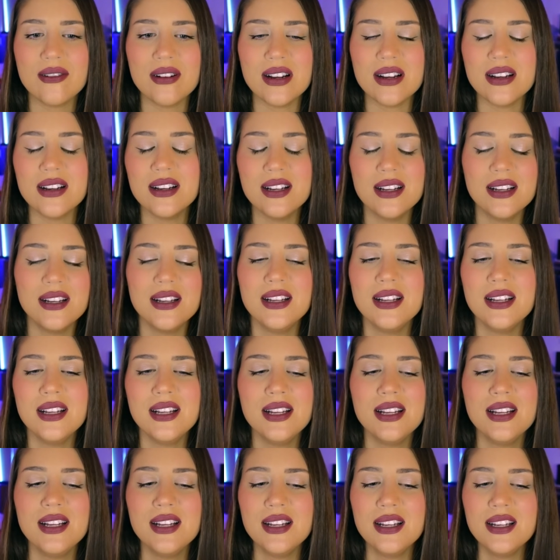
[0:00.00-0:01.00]
or
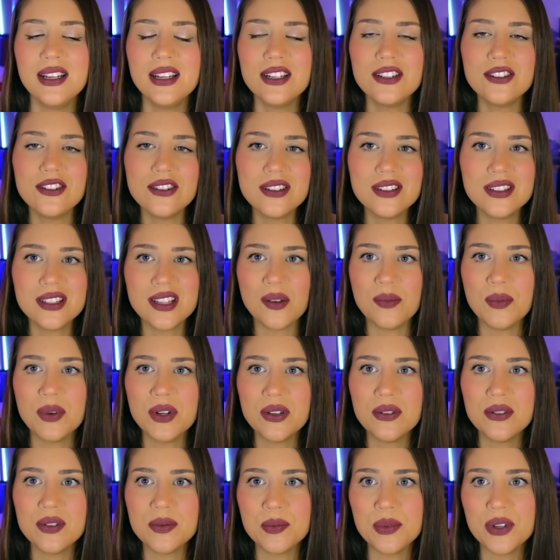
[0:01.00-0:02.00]
just someone
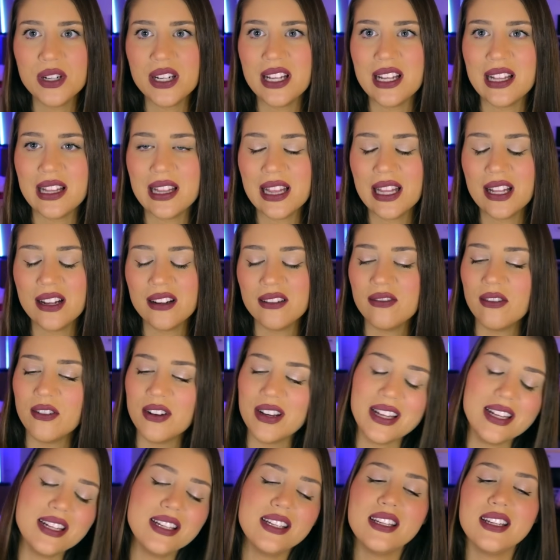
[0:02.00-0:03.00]
who's pretty
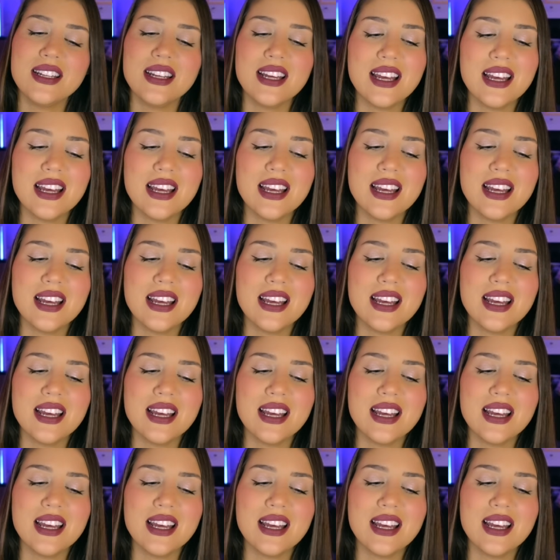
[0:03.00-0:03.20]
clairvoyant.